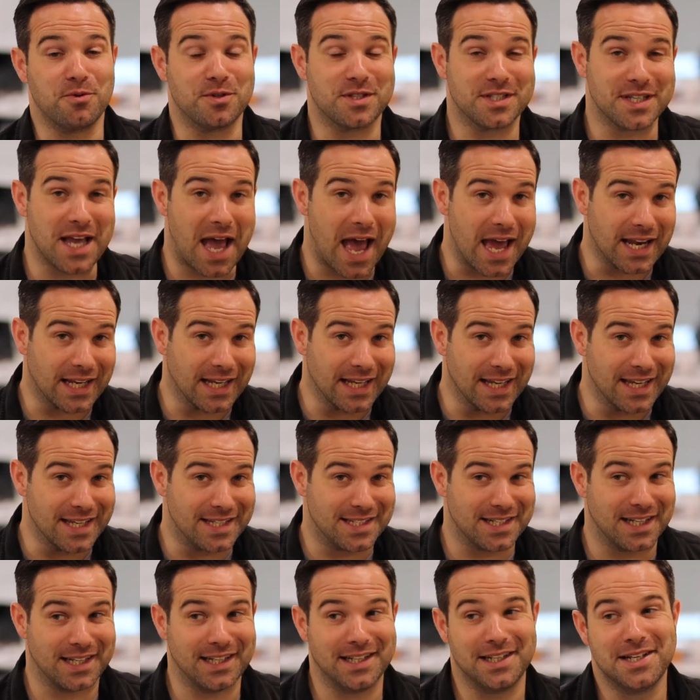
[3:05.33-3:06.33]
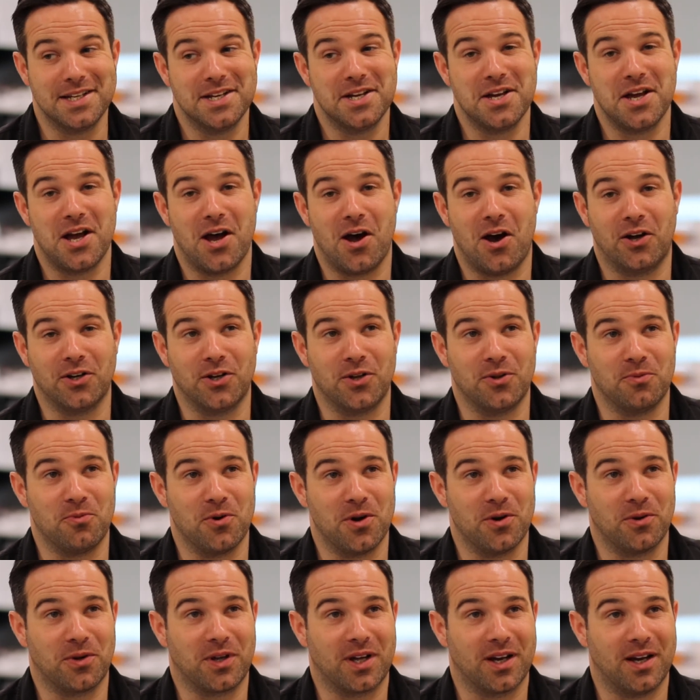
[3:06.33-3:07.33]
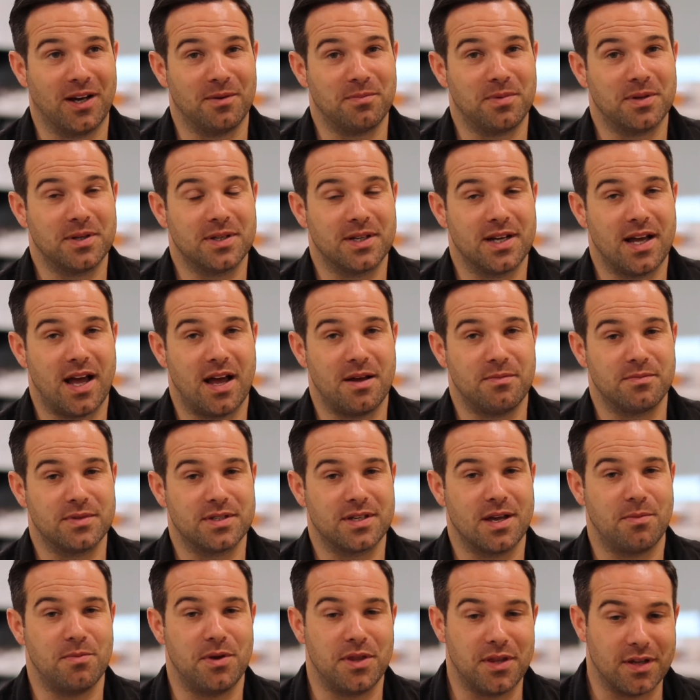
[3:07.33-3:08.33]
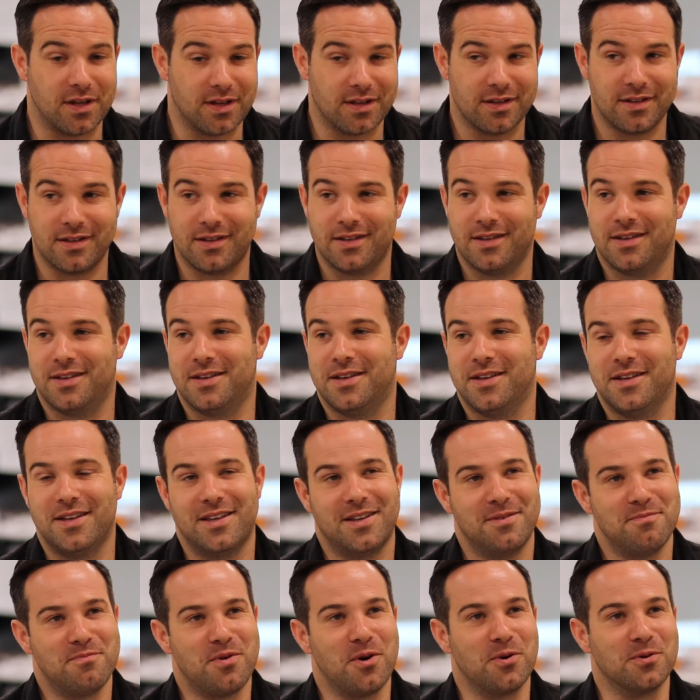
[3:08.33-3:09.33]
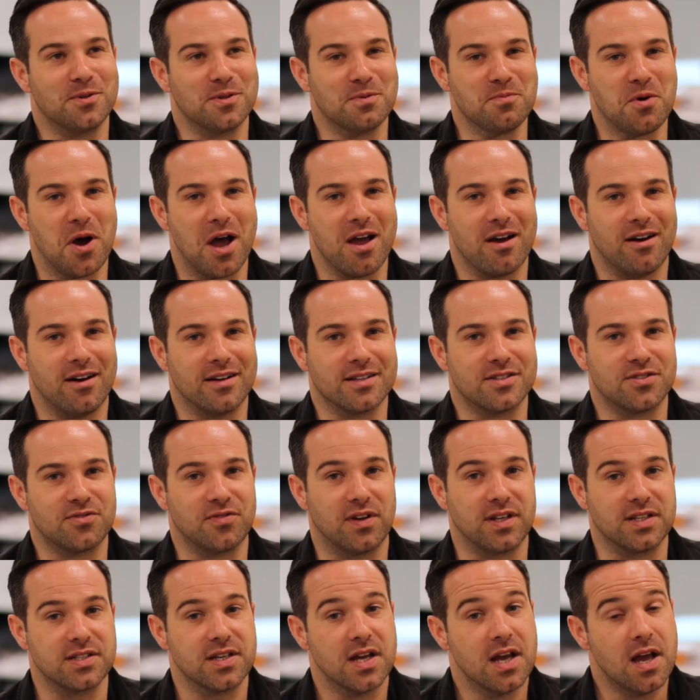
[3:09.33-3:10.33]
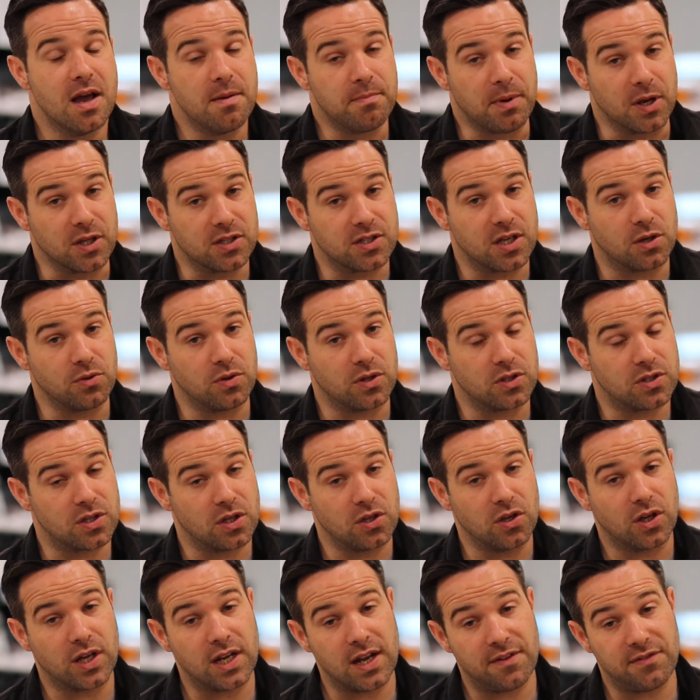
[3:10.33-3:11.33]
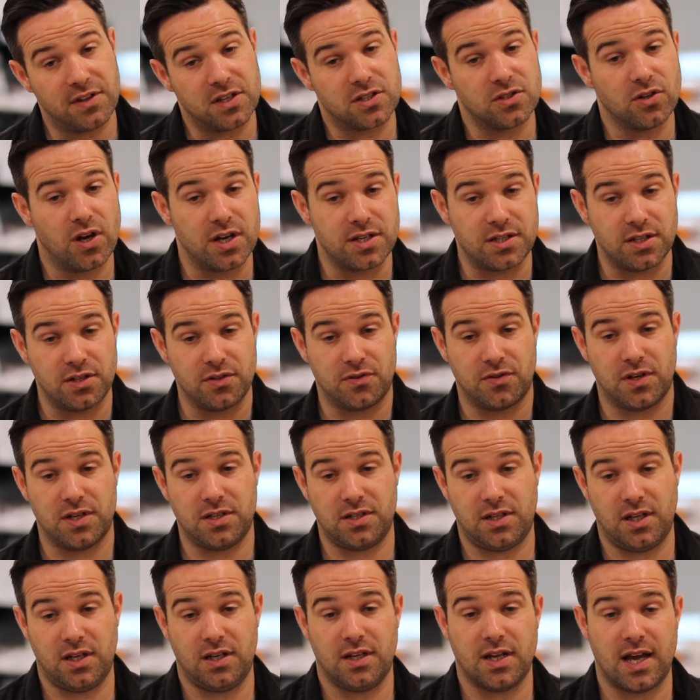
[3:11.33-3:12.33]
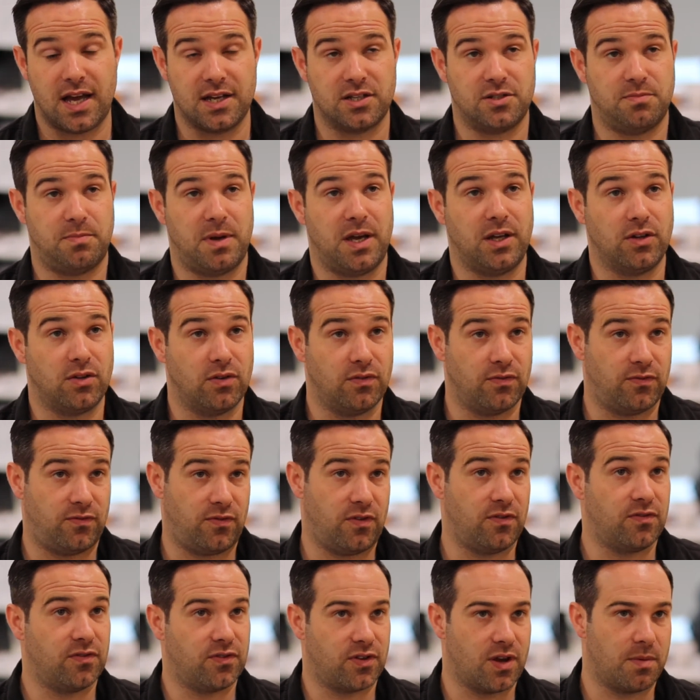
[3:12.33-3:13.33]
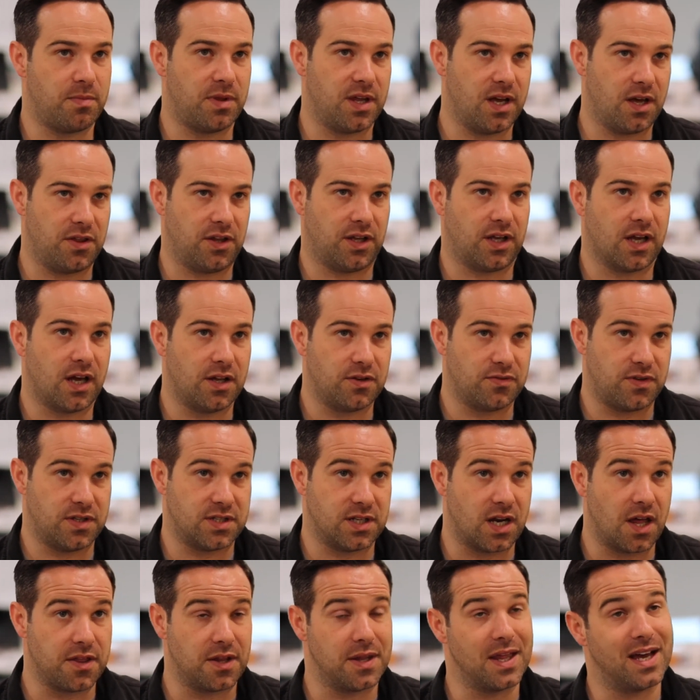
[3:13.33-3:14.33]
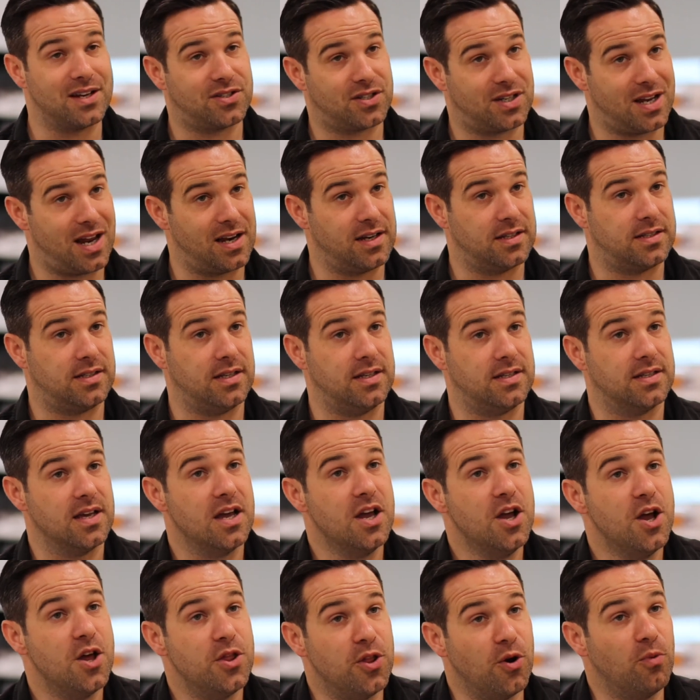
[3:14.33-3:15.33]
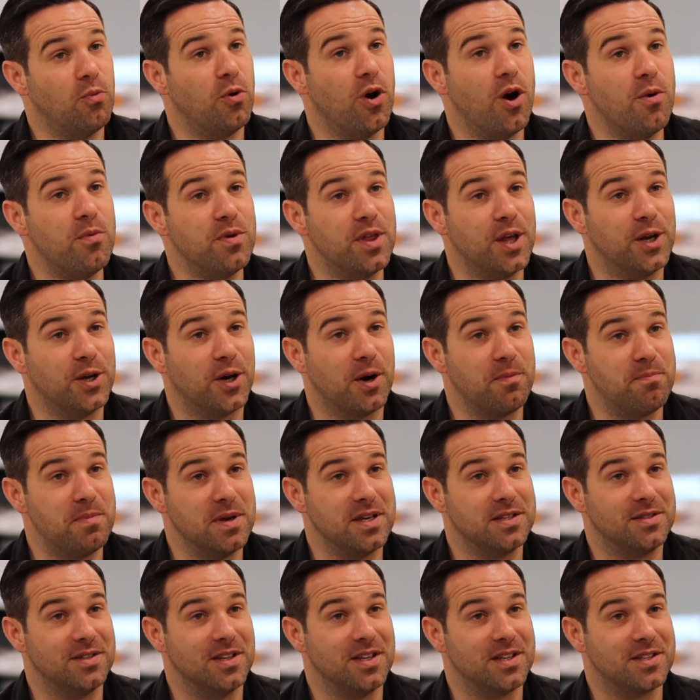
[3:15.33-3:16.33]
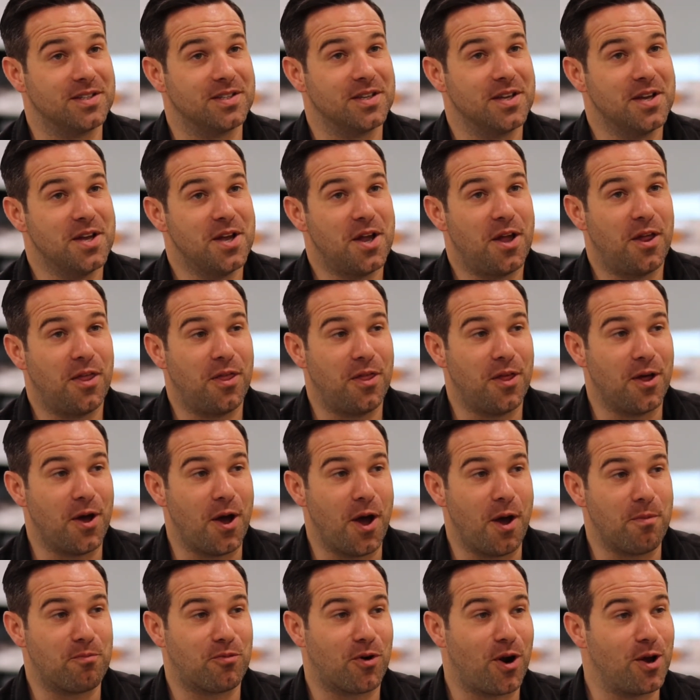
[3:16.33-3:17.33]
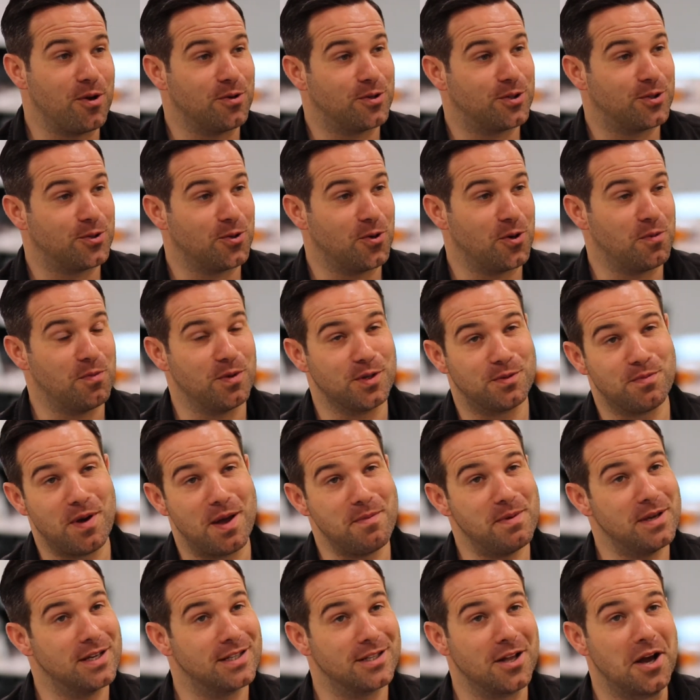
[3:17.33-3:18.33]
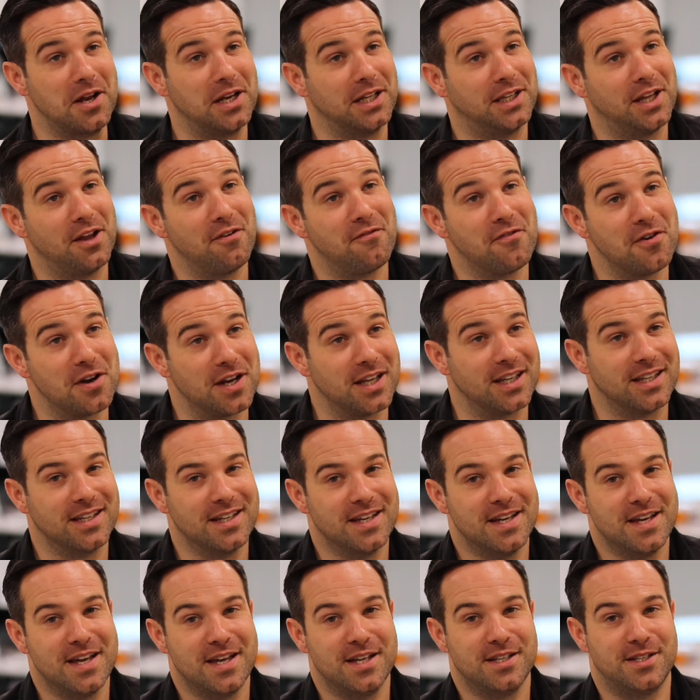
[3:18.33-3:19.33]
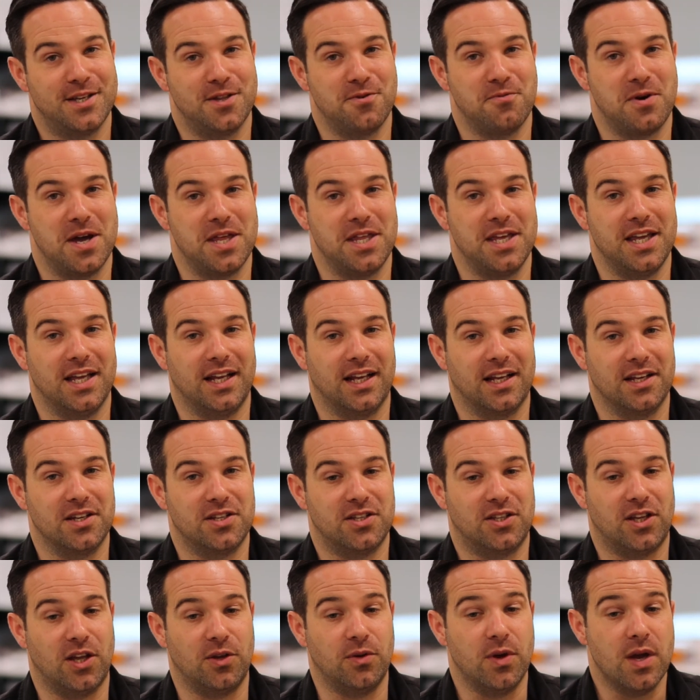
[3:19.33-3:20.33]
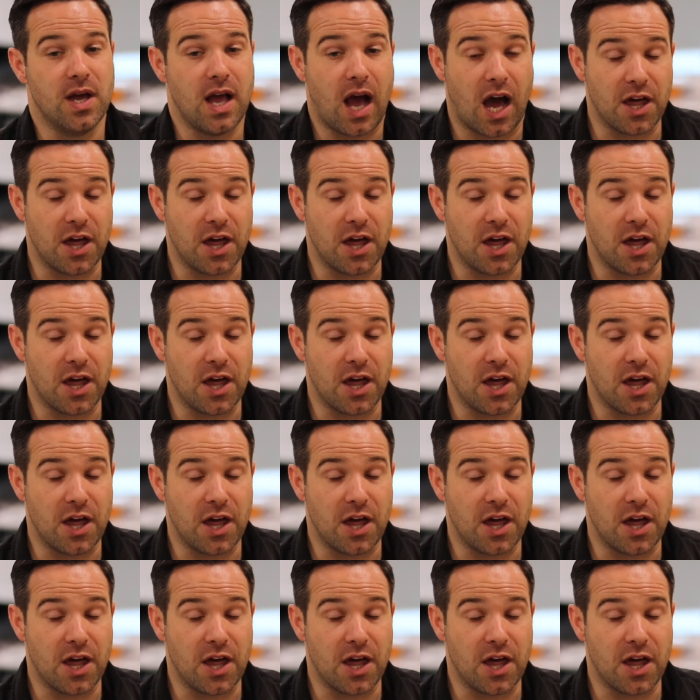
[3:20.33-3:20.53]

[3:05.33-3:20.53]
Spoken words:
Sadly, Italy aren't at the World Cup, something that pulls at my heartstrings. But so you're going to have this nice interesting aspect of some of the other countries and other nationalities that work within our business that approach tournaments maybe slightly differently to the way the English do.